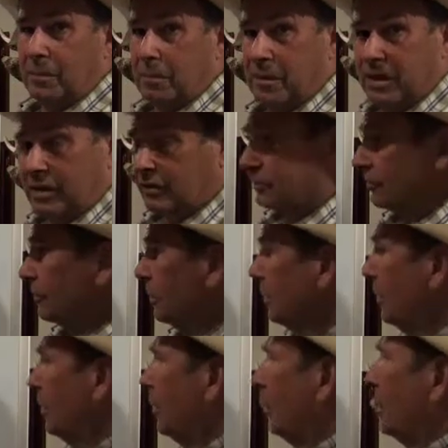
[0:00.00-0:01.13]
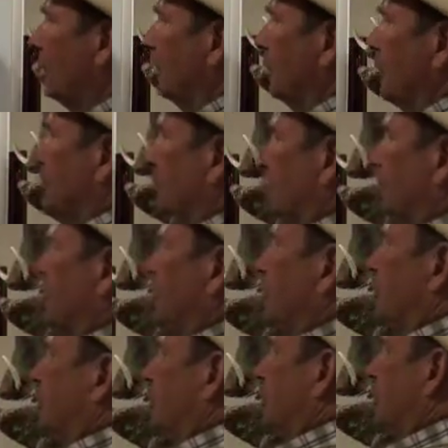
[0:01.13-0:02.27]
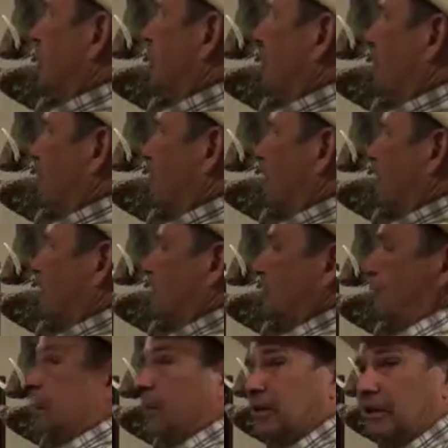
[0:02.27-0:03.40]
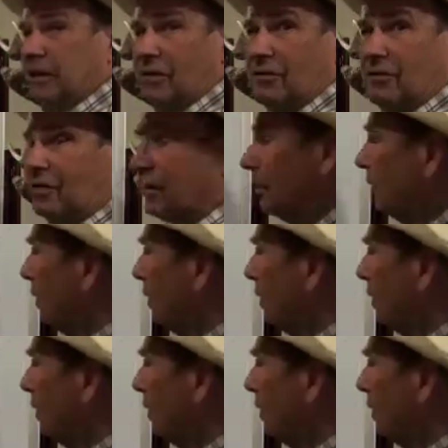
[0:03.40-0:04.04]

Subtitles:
minutes. So if this is 60 nautical miles, let's make it easy